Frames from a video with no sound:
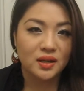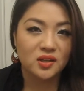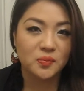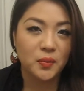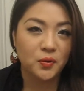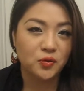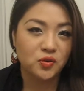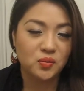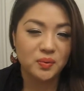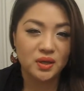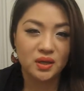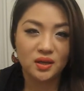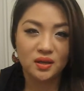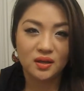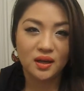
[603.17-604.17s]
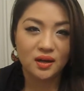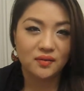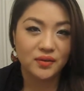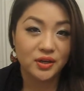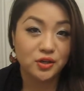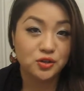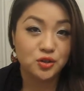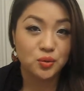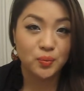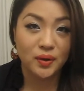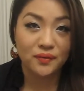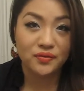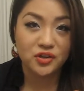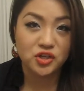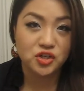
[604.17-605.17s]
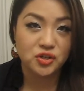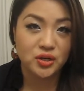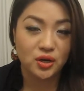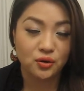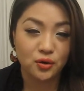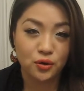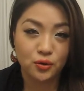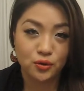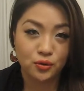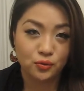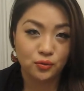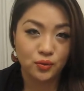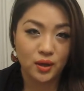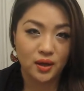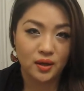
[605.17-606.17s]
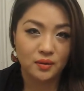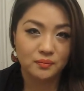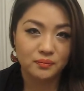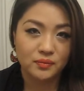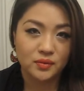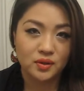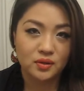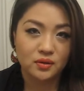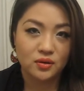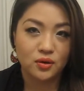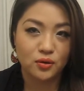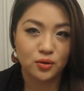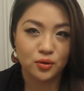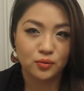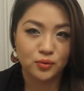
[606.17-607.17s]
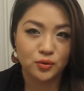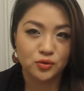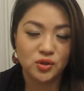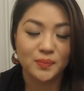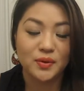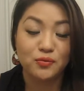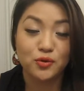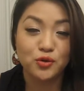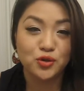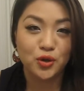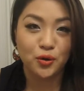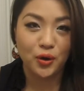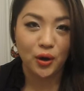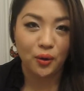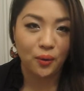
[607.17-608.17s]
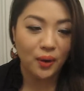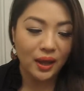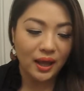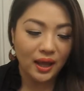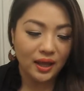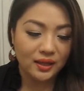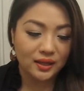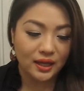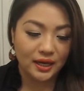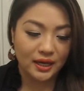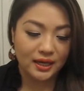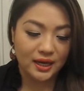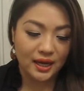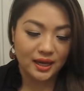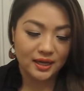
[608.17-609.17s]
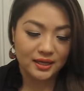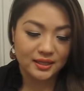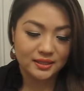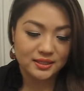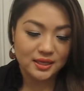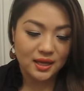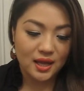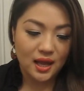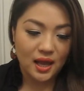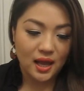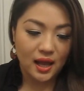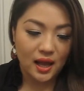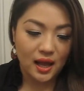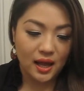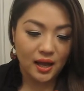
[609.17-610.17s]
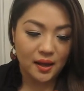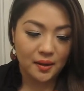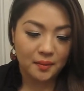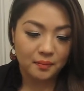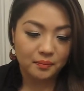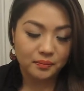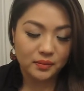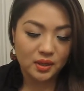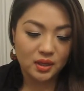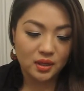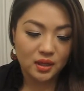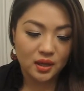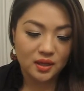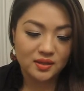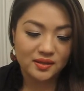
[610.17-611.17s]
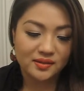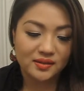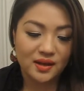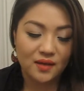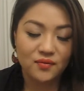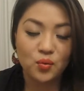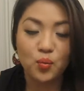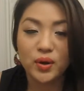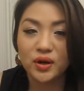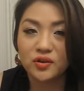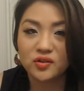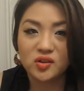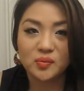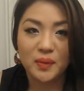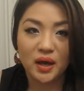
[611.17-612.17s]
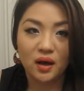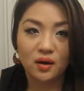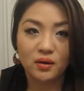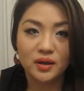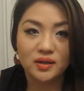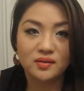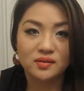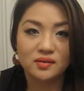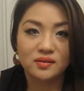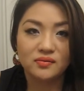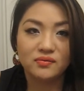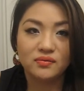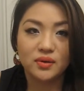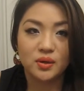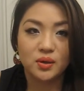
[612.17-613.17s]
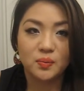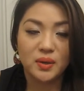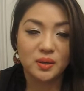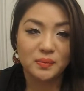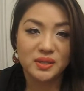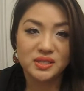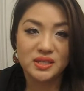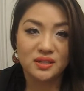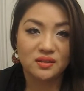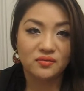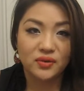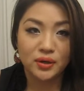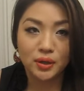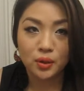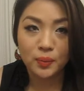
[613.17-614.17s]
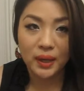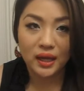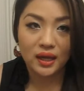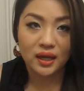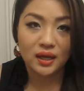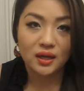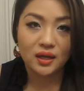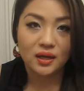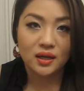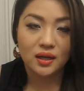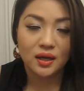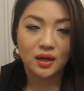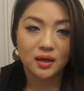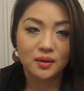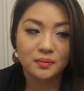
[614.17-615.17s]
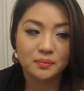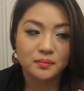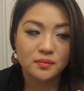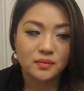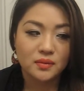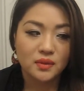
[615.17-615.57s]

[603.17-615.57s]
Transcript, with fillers: it's supposed to be kind of like a dupe of the Chanel Coco, um, Coco Rouge, I mean Rouge Coco line and um, it doesn't have a weird smell. It's very pigmented, it's very opaque. Um,